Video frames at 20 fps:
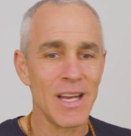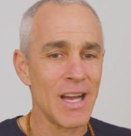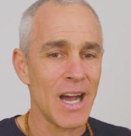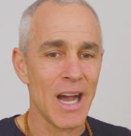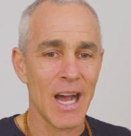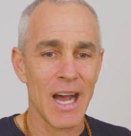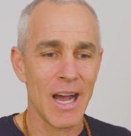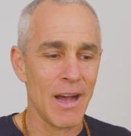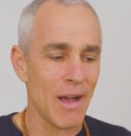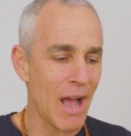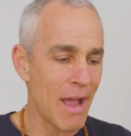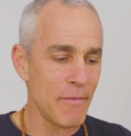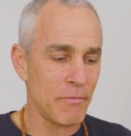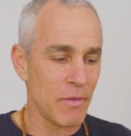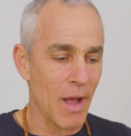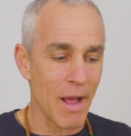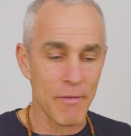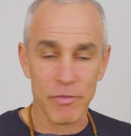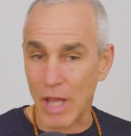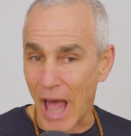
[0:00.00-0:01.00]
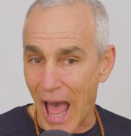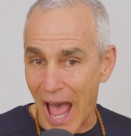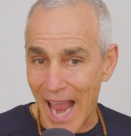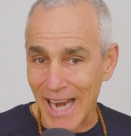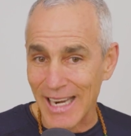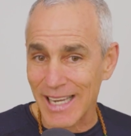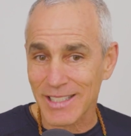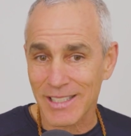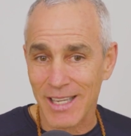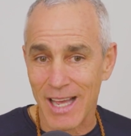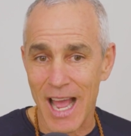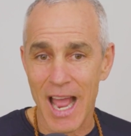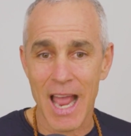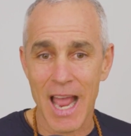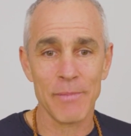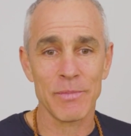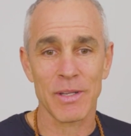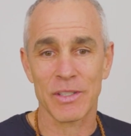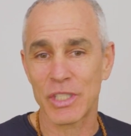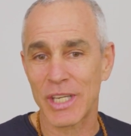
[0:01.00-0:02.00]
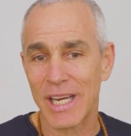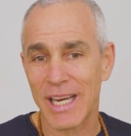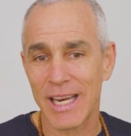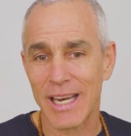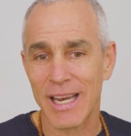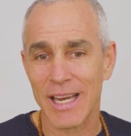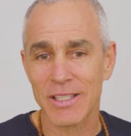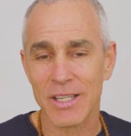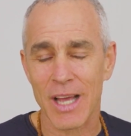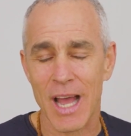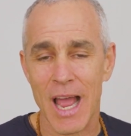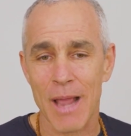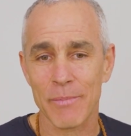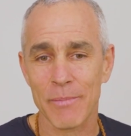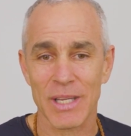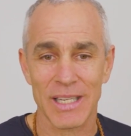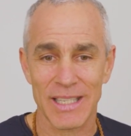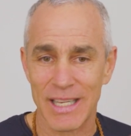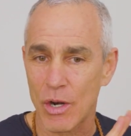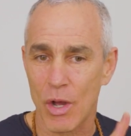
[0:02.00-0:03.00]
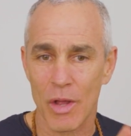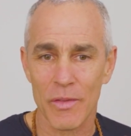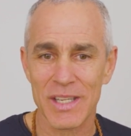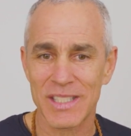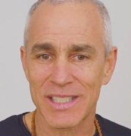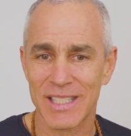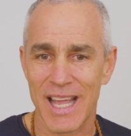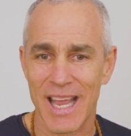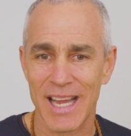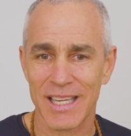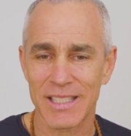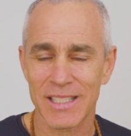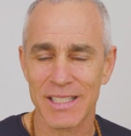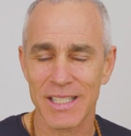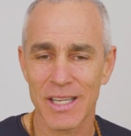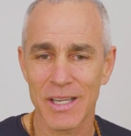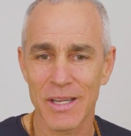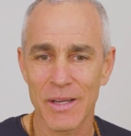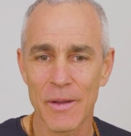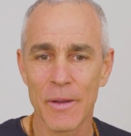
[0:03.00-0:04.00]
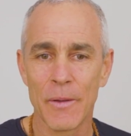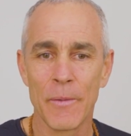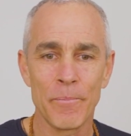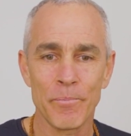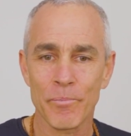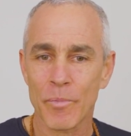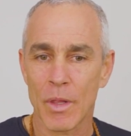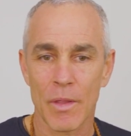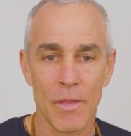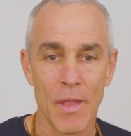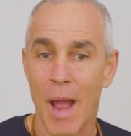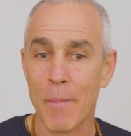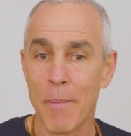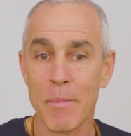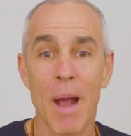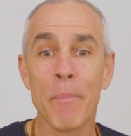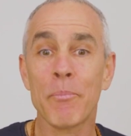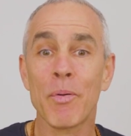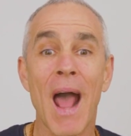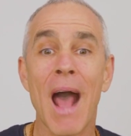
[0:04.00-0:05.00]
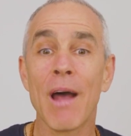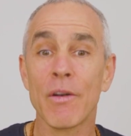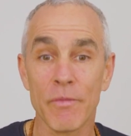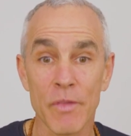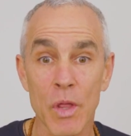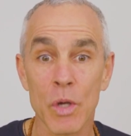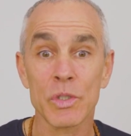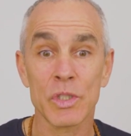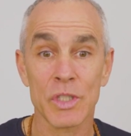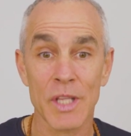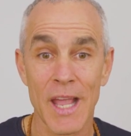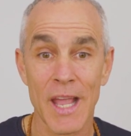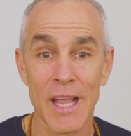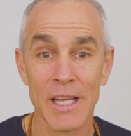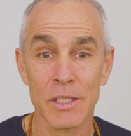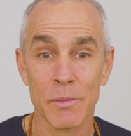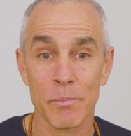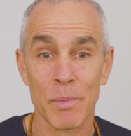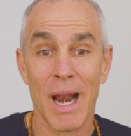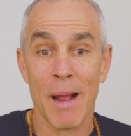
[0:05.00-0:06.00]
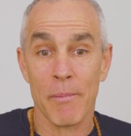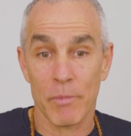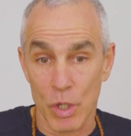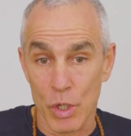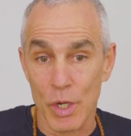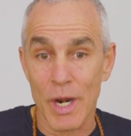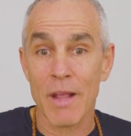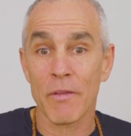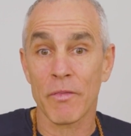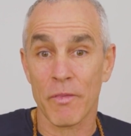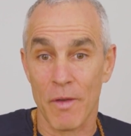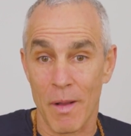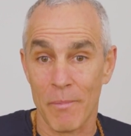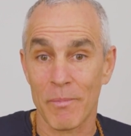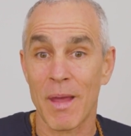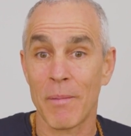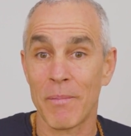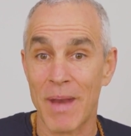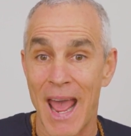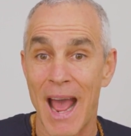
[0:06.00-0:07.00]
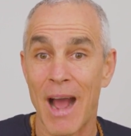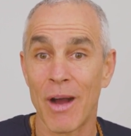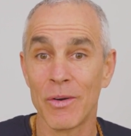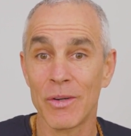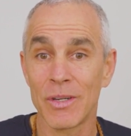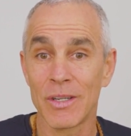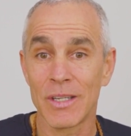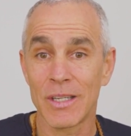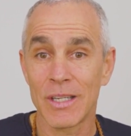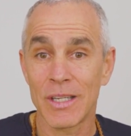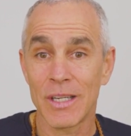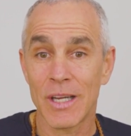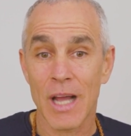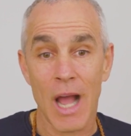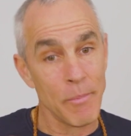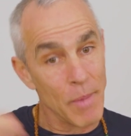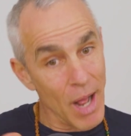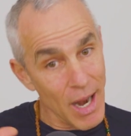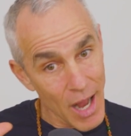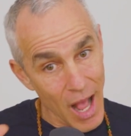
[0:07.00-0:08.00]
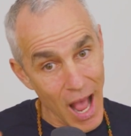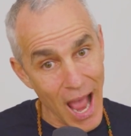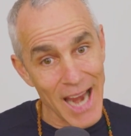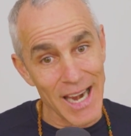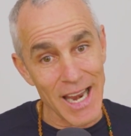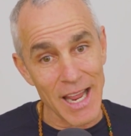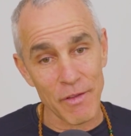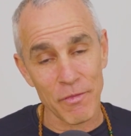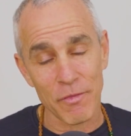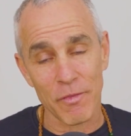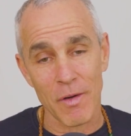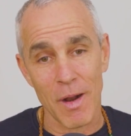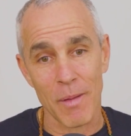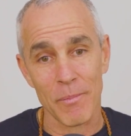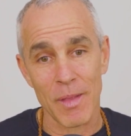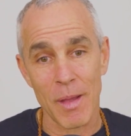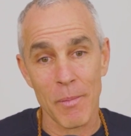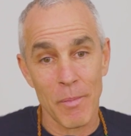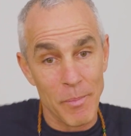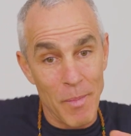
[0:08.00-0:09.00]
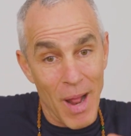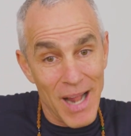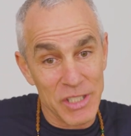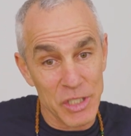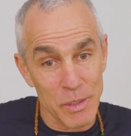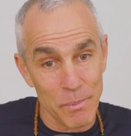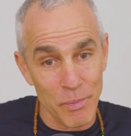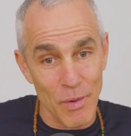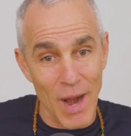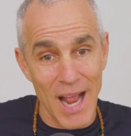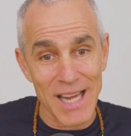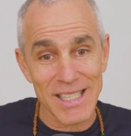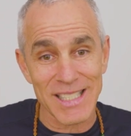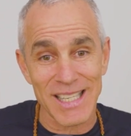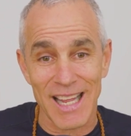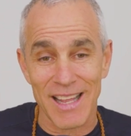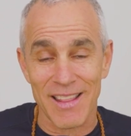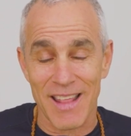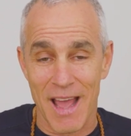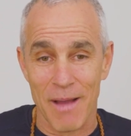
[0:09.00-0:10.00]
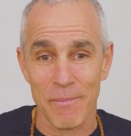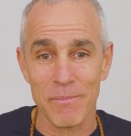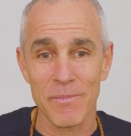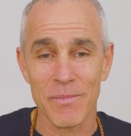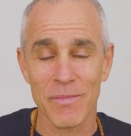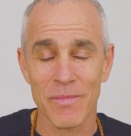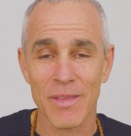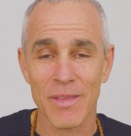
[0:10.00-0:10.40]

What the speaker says: I've lied at times, I cheated at times, I did all these things. I'm not proud of those things, but I'm learning from them now. I'm not hiding from them. I'm not suppressing them.